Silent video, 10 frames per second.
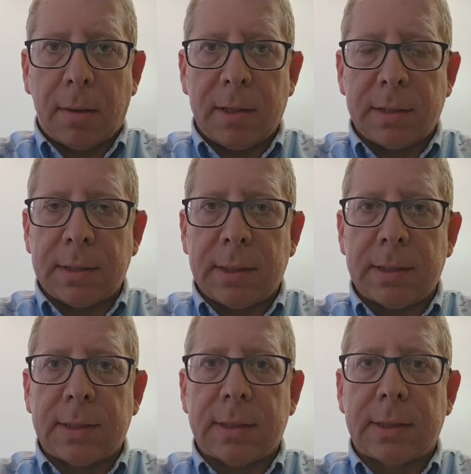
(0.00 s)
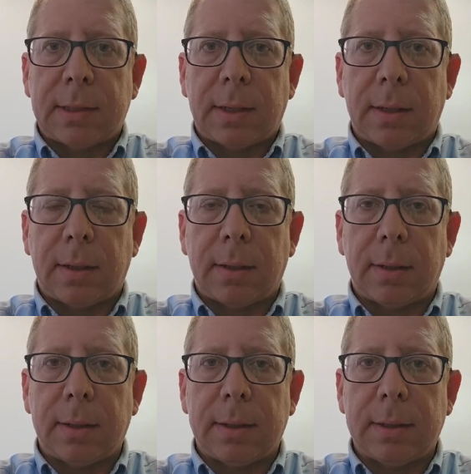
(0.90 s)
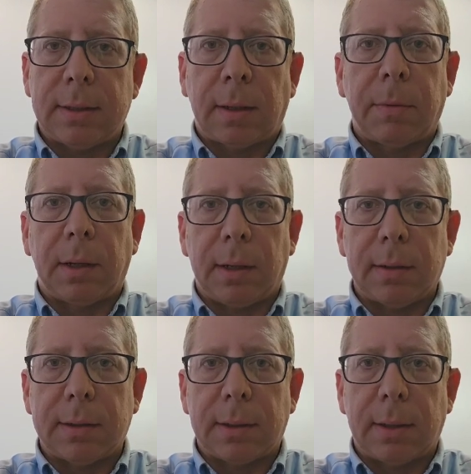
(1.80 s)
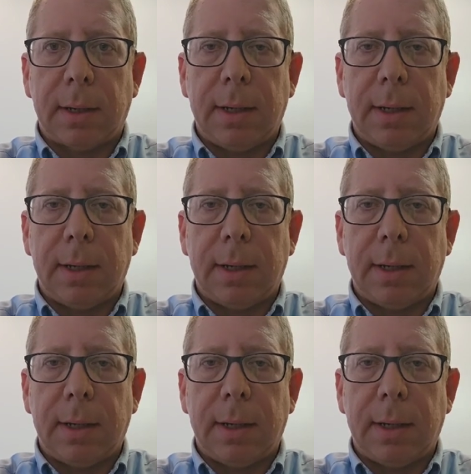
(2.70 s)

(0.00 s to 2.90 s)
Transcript: This is something else.